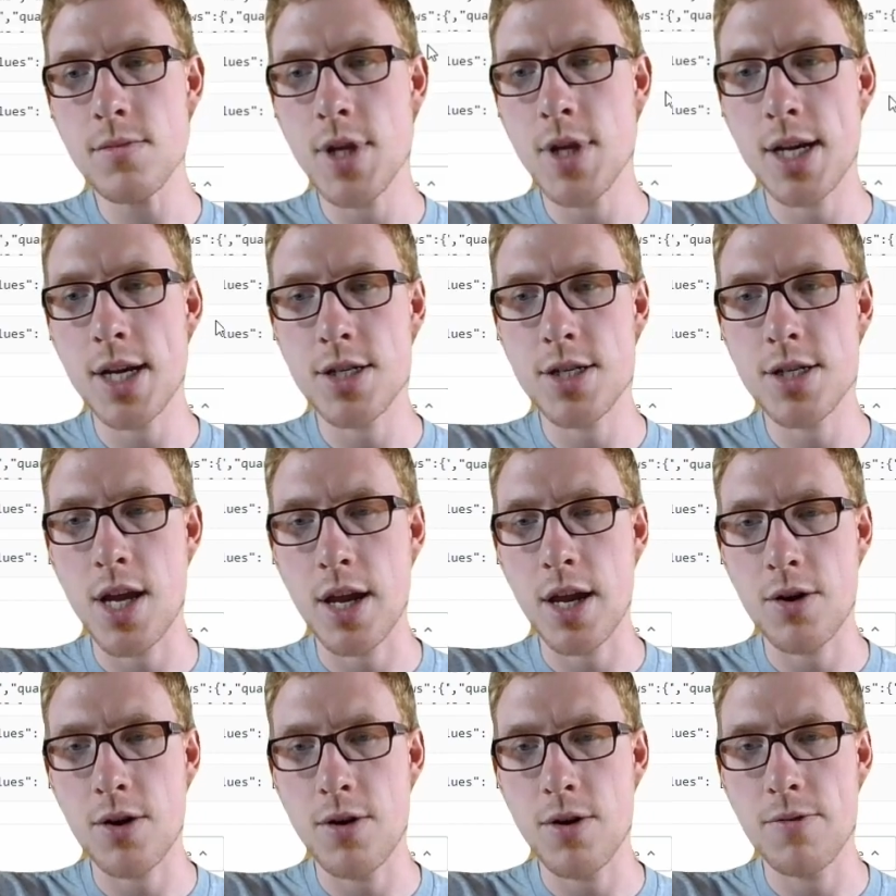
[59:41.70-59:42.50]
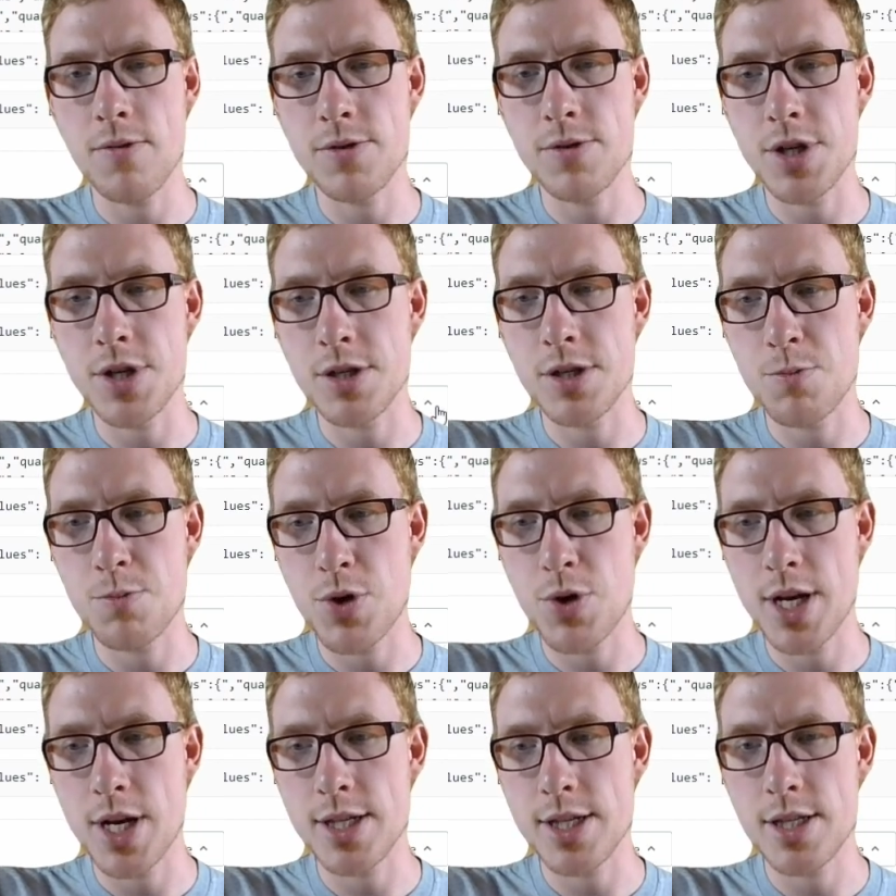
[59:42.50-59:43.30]
Actually, I could have just
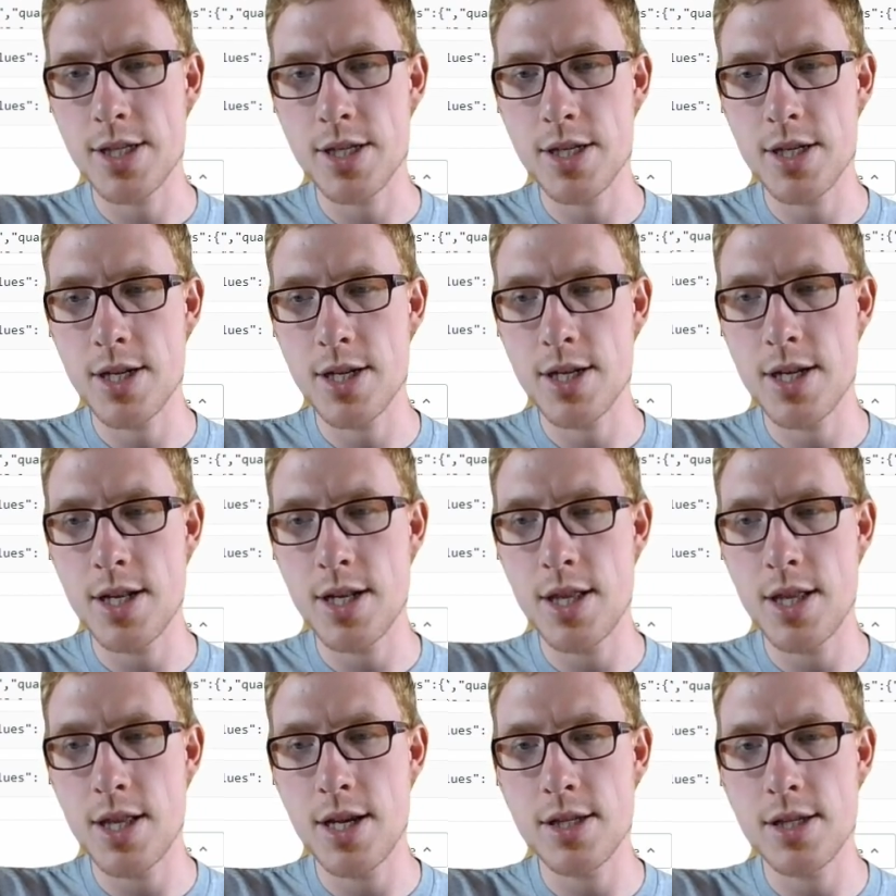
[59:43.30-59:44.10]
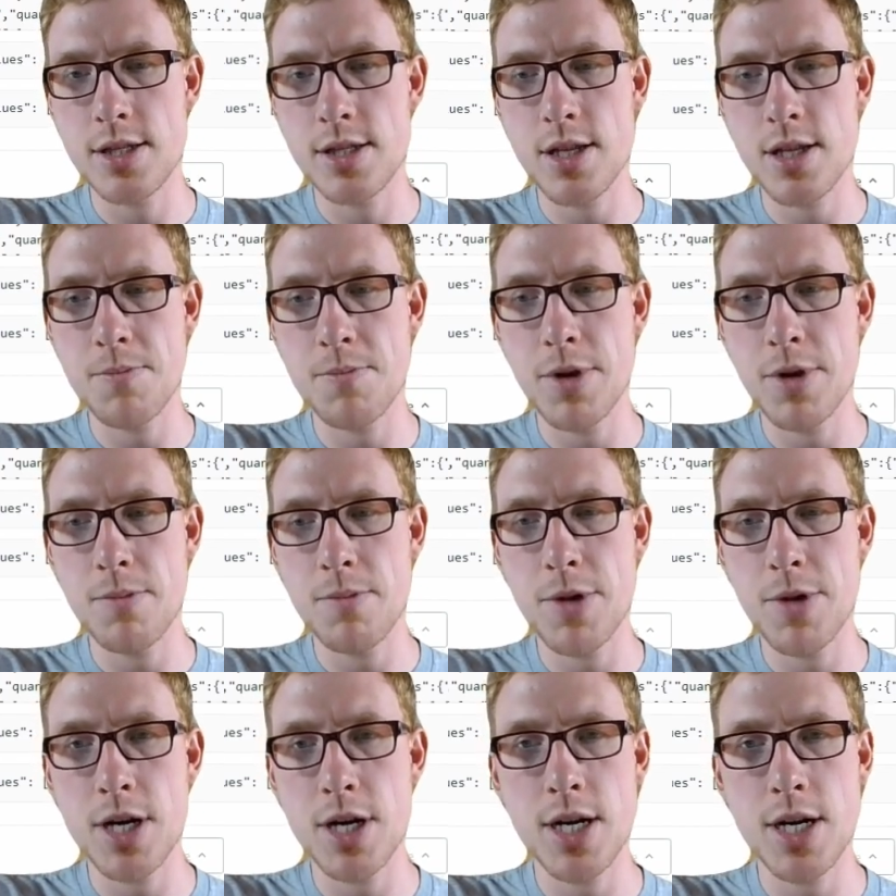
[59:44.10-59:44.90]
pressed this submit
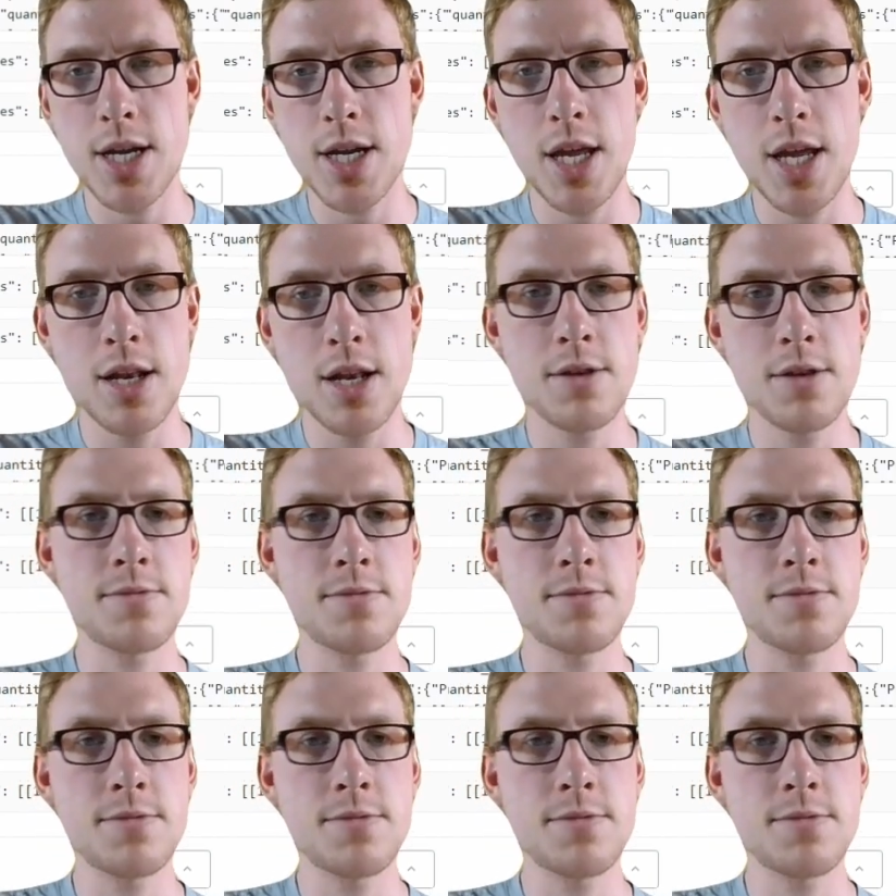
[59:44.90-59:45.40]
button again.